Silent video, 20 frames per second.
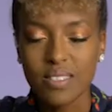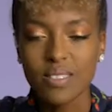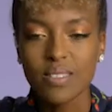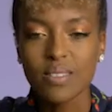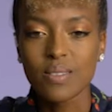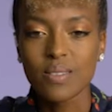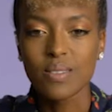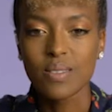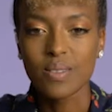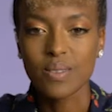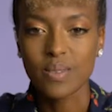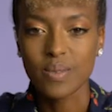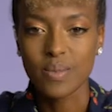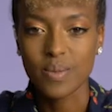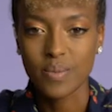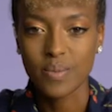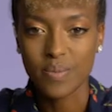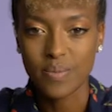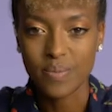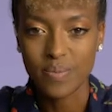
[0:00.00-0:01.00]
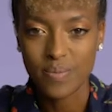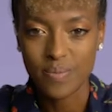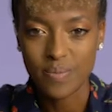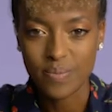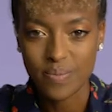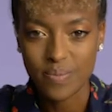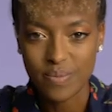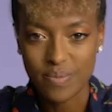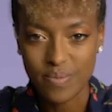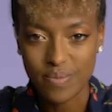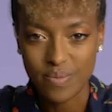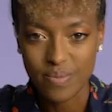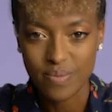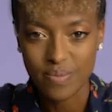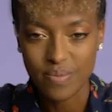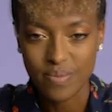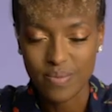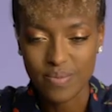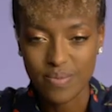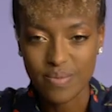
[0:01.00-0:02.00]

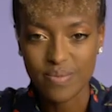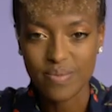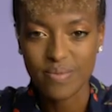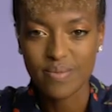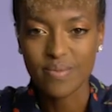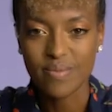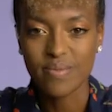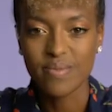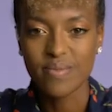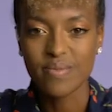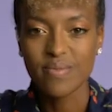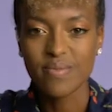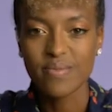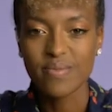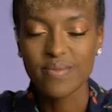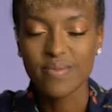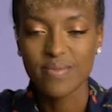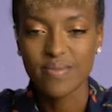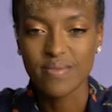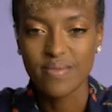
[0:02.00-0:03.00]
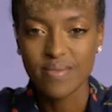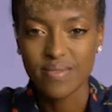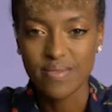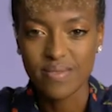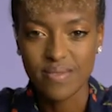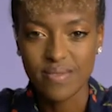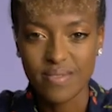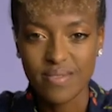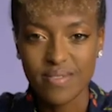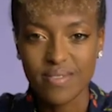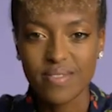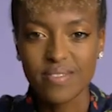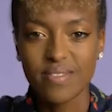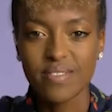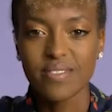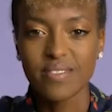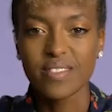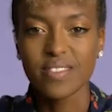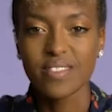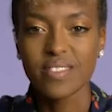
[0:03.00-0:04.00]

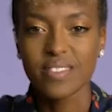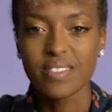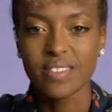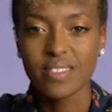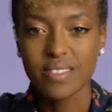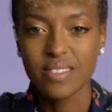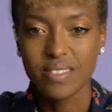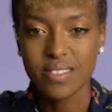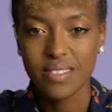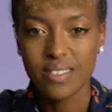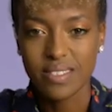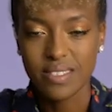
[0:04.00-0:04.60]
(not speaking)